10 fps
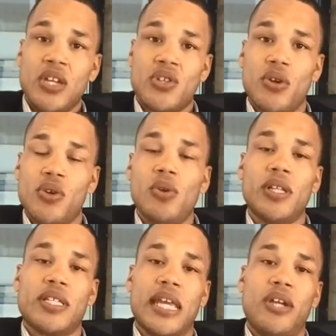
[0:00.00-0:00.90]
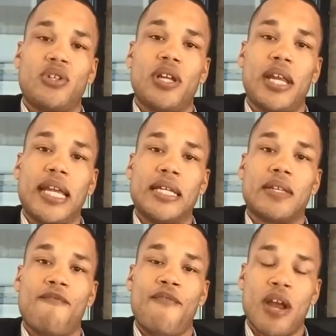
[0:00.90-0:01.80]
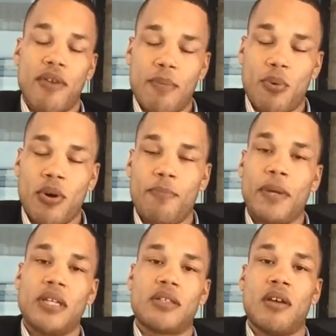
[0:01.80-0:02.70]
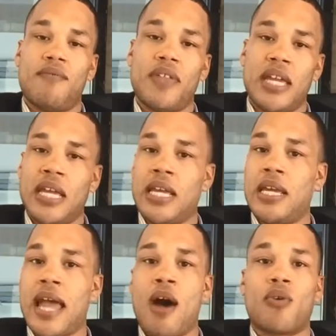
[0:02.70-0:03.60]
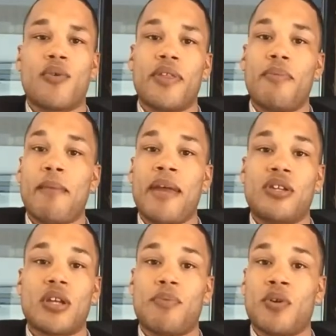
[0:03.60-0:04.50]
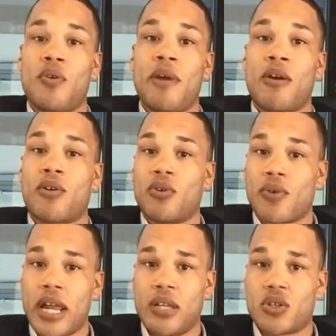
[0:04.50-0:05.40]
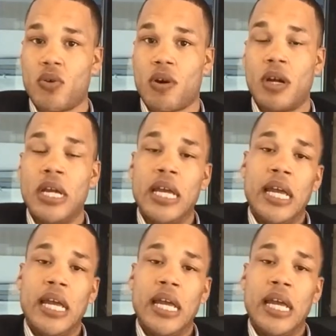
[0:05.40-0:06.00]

So utilization is a very important piece of the algorithm that makes up your numerical credit score.